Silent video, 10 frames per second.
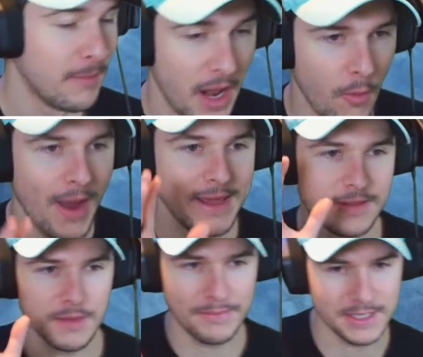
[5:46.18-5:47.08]
but I wanna get
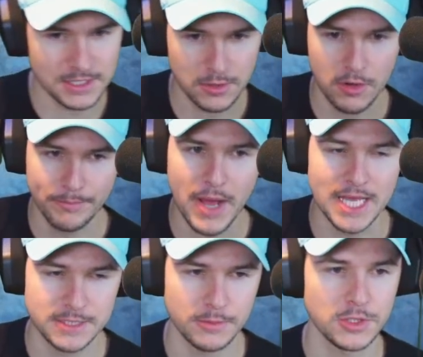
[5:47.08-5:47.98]
the best sword
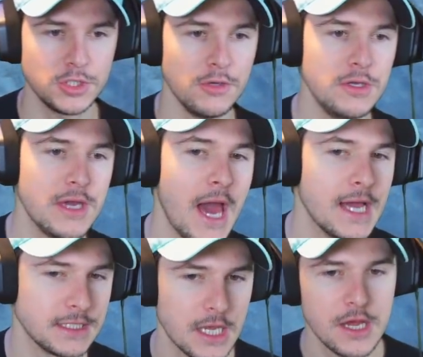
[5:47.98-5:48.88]
possible and show you
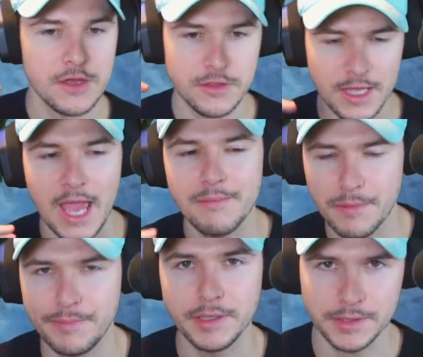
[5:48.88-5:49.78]
guys the
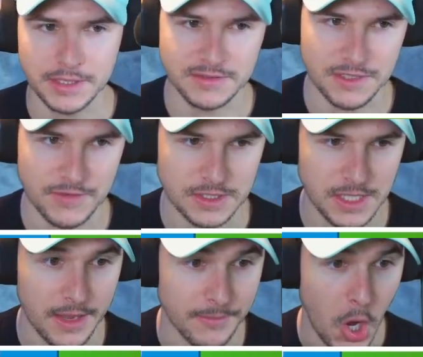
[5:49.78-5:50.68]
capabilities of this
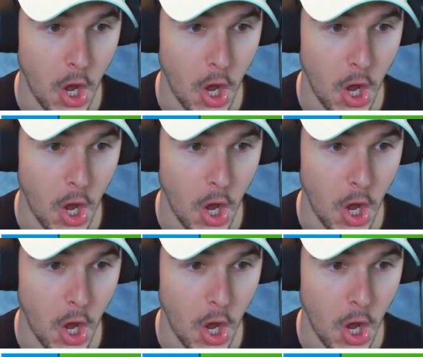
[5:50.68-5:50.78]
game.